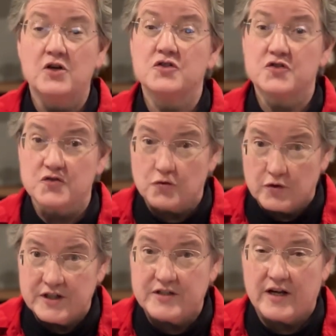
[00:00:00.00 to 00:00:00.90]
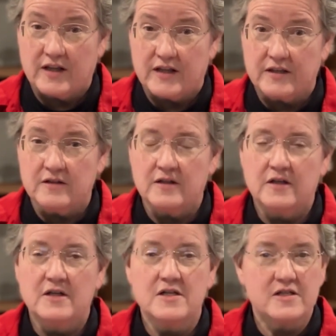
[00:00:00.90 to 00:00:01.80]
storytelling,
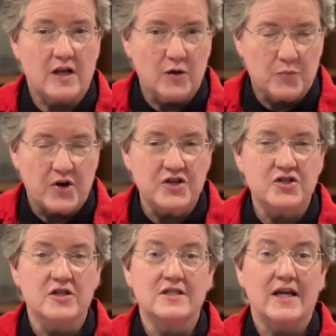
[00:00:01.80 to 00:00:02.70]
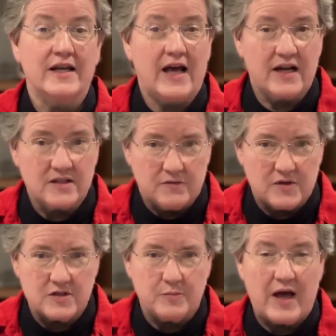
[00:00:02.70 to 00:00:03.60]
celebrations, and
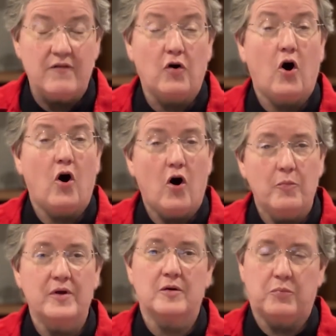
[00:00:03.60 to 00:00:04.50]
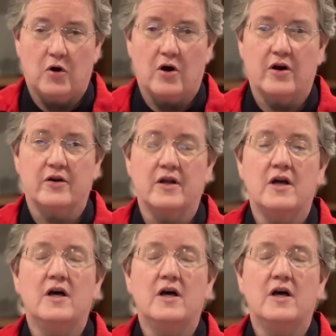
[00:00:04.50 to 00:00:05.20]
activism have all been a part